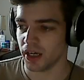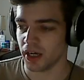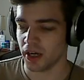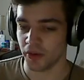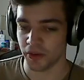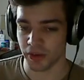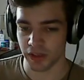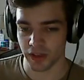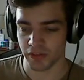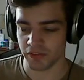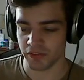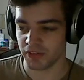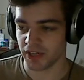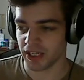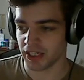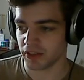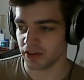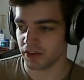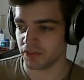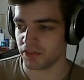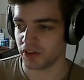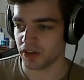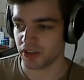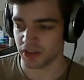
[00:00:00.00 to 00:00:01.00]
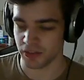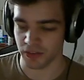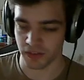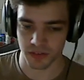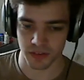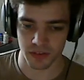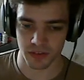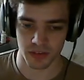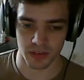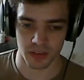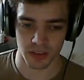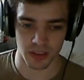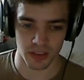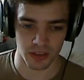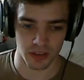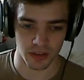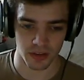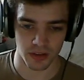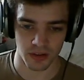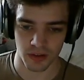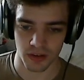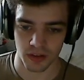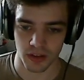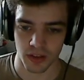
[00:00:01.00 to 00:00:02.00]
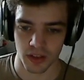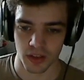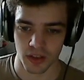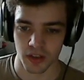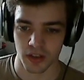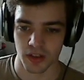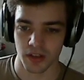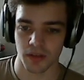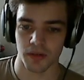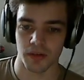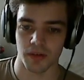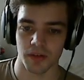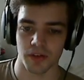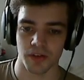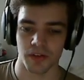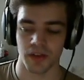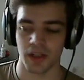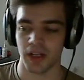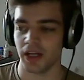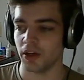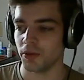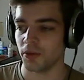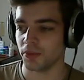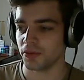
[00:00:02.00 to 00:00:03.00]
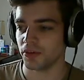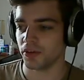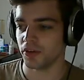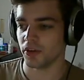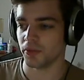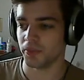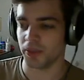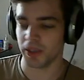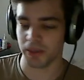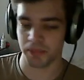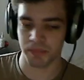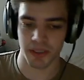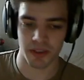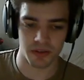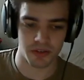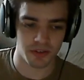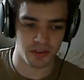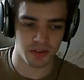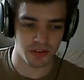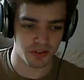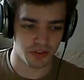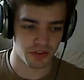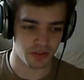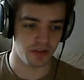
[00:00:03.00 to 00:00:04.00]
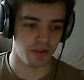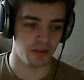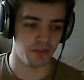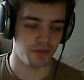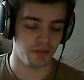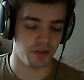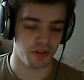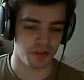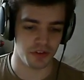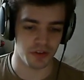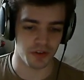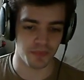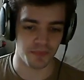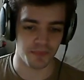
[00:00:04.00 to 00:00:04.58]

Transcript: affect the fights, and so that helps you to make better decisions in the future.